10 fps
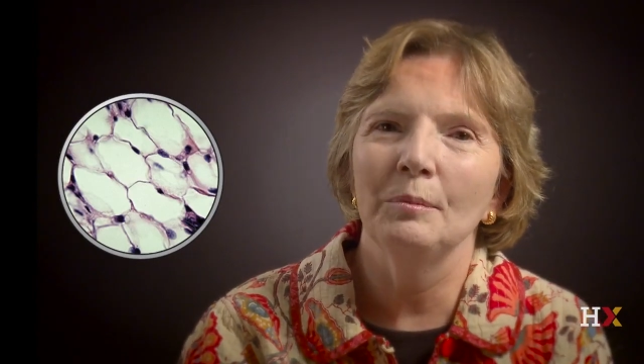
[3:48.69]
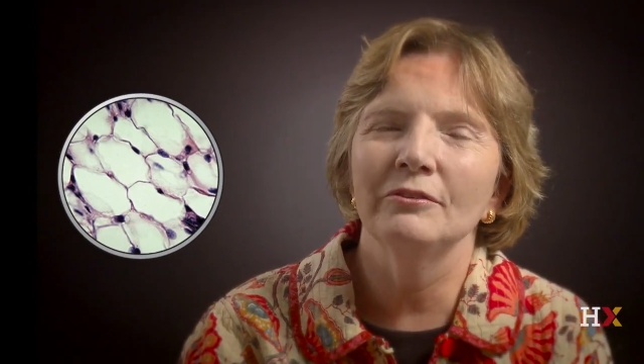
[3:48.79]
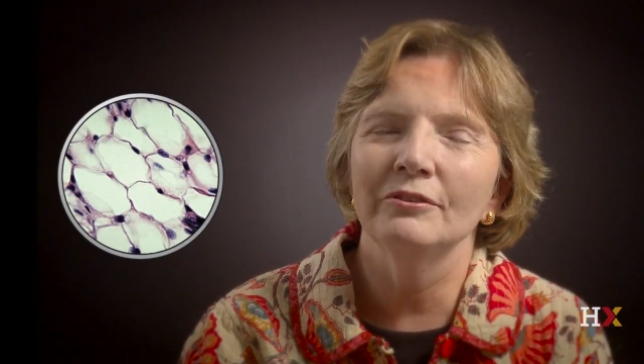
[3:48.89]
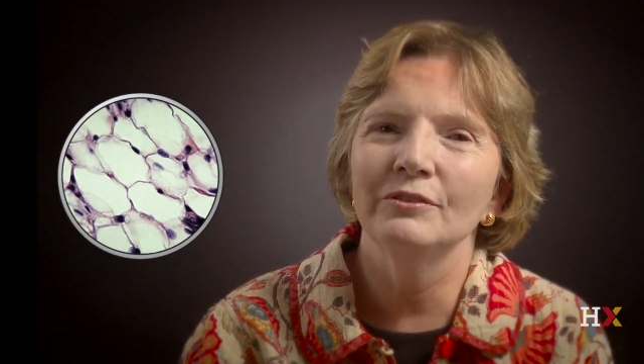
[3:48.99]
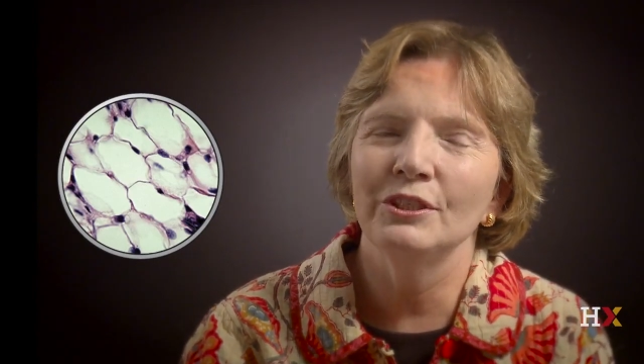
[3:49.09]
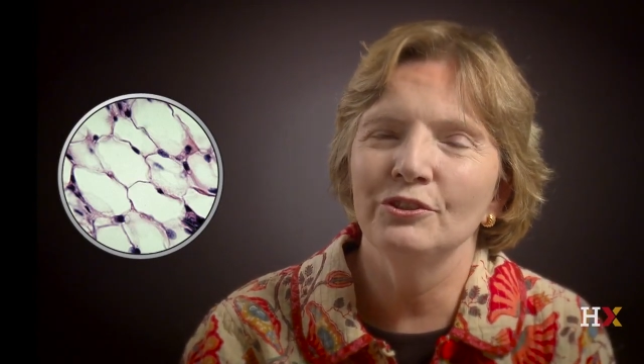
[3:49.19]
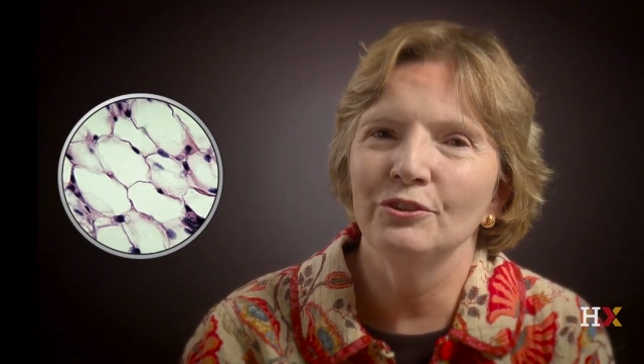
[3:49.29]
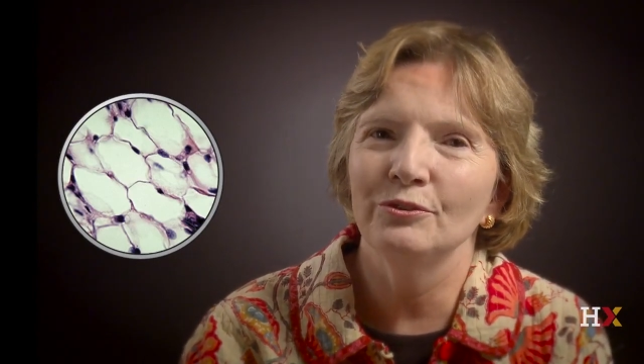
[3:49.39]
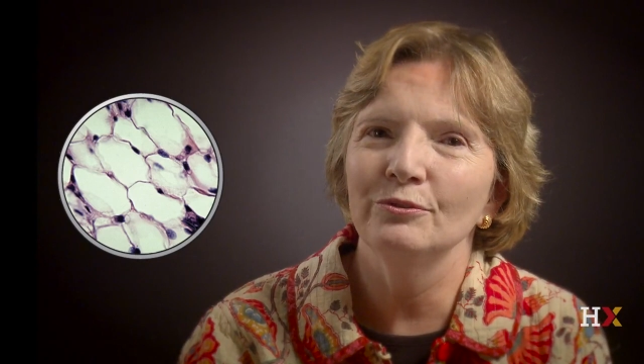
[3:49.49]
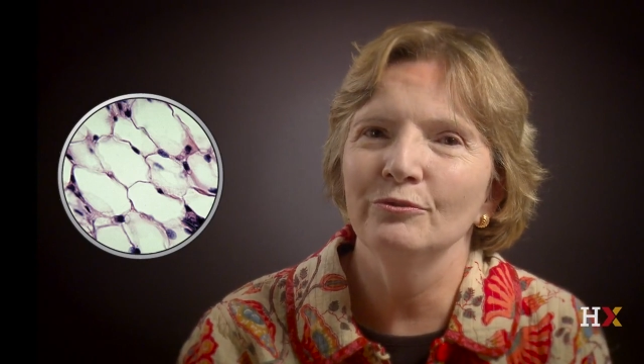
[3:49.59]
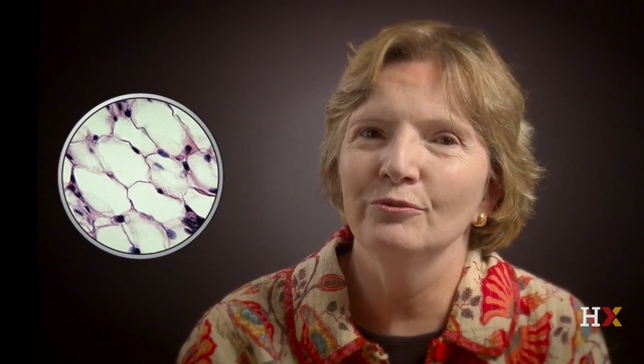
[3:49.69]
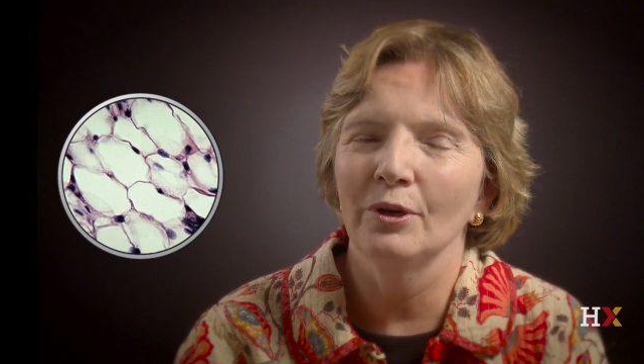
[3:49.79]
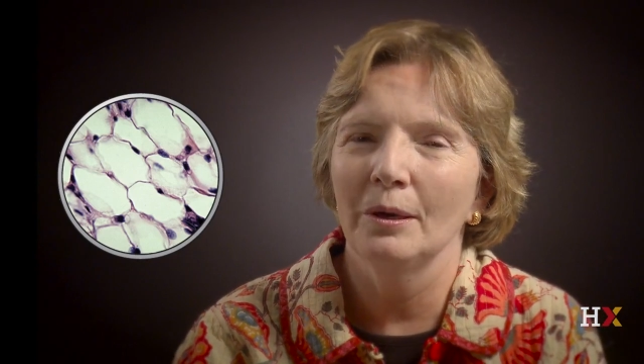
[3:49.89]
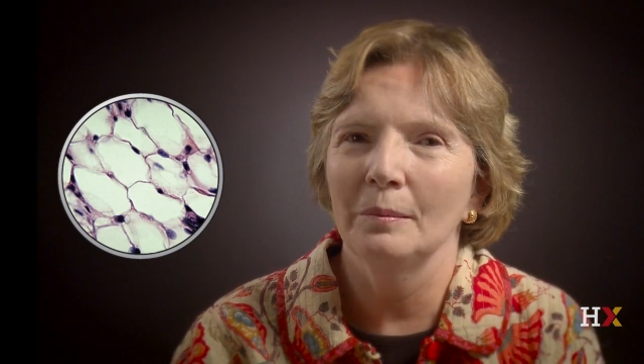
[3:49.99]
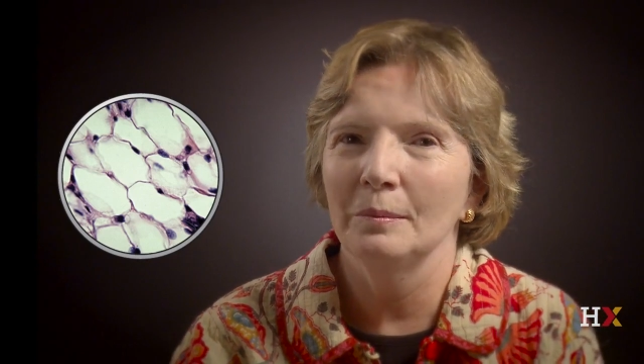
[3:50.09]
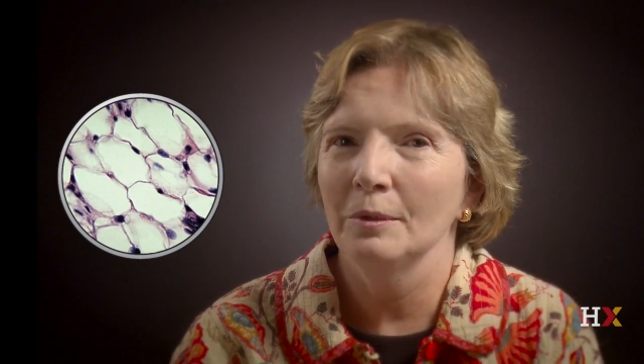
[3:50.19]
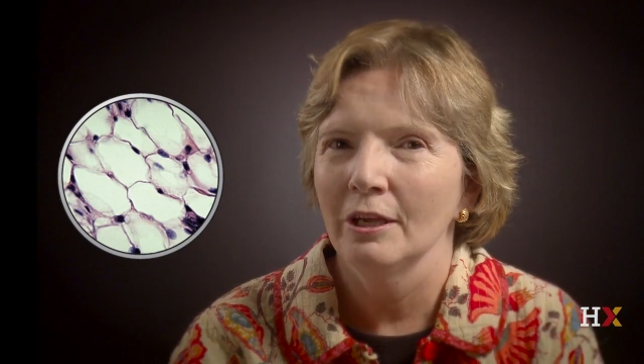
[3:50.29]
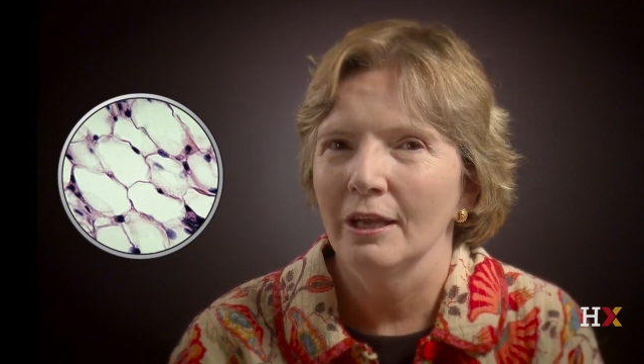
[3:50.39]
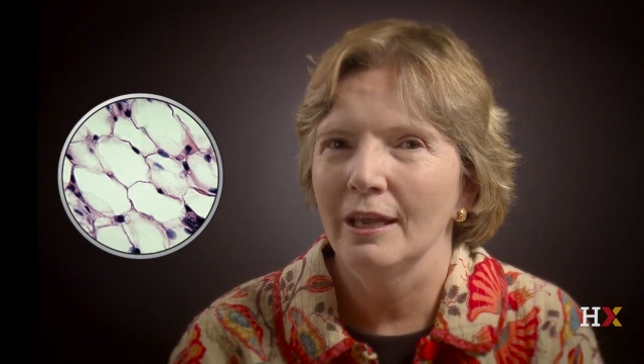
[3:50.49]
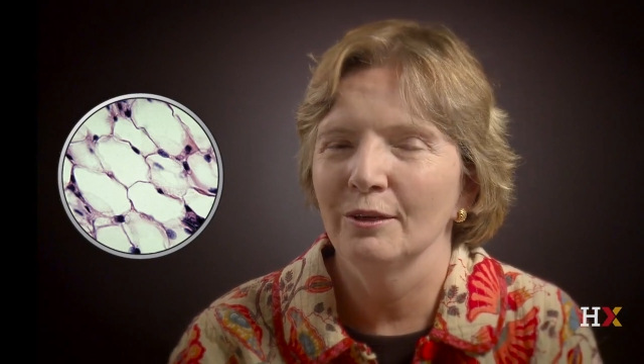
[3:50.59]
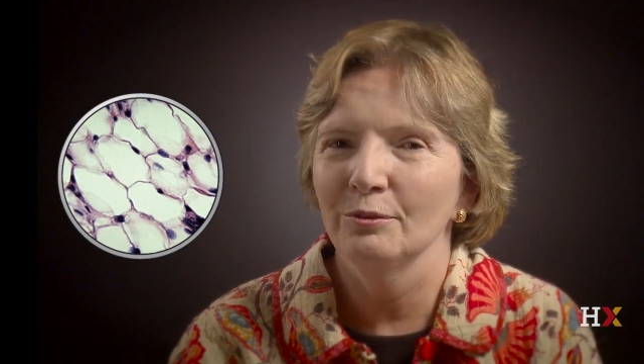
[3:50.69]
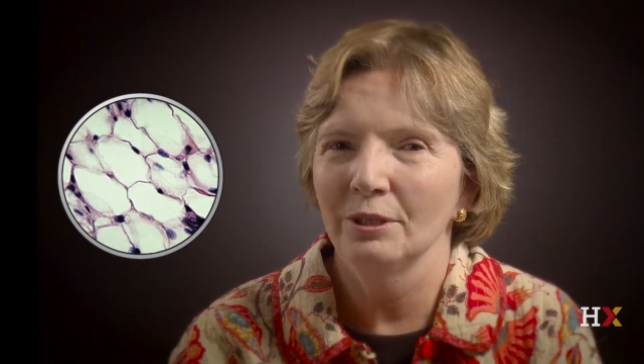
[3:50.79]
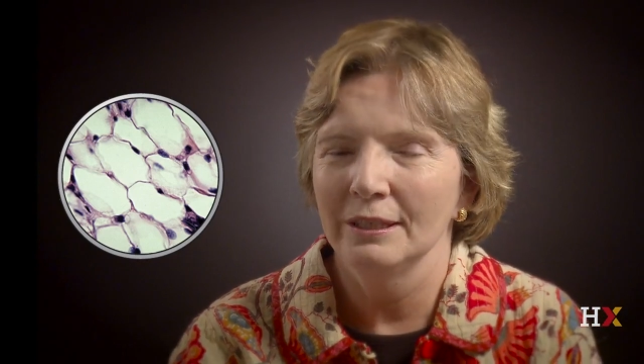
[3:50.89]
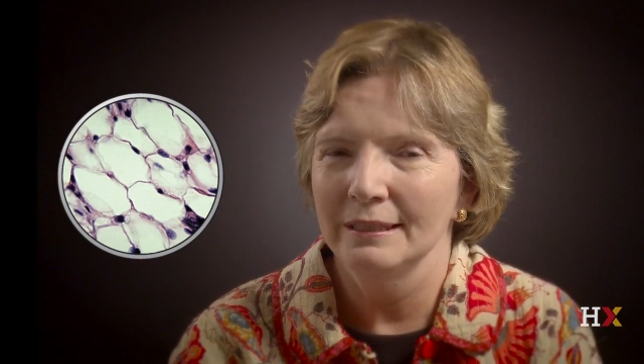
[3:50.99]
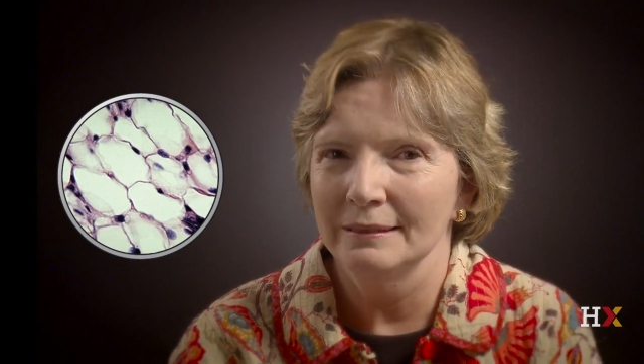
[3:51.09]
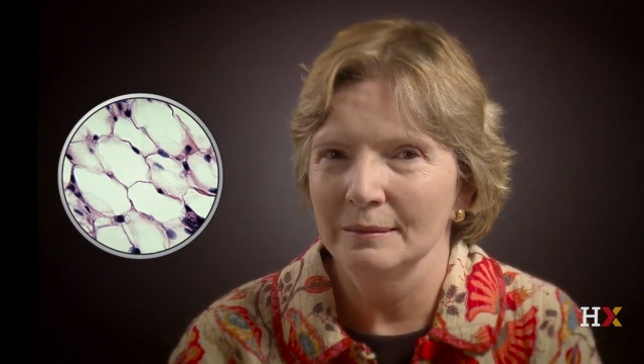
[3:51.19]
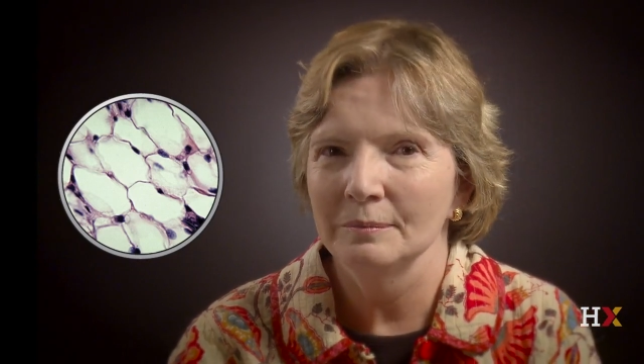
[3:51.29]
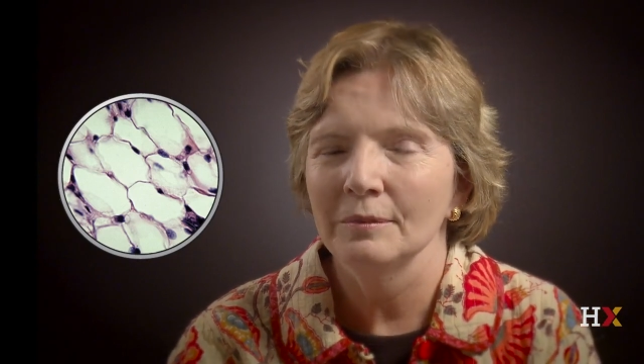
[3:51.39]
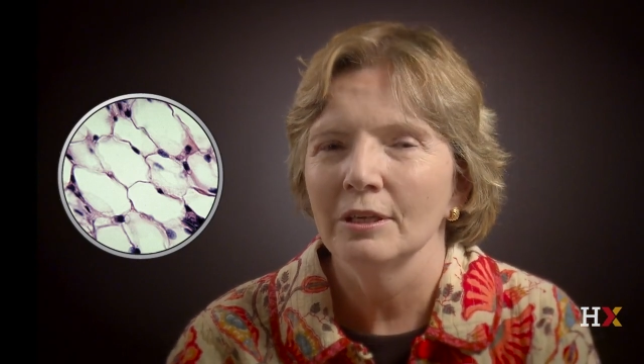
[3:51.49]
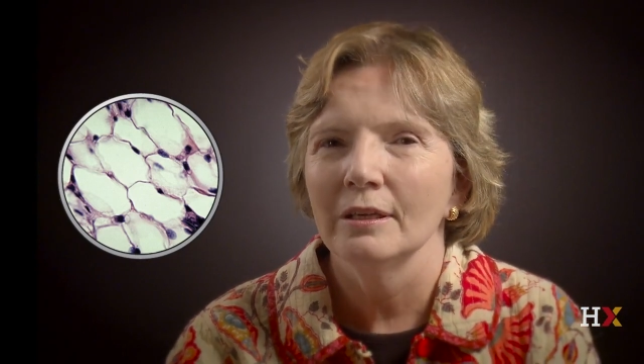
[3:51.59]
piece of tissue from an organism,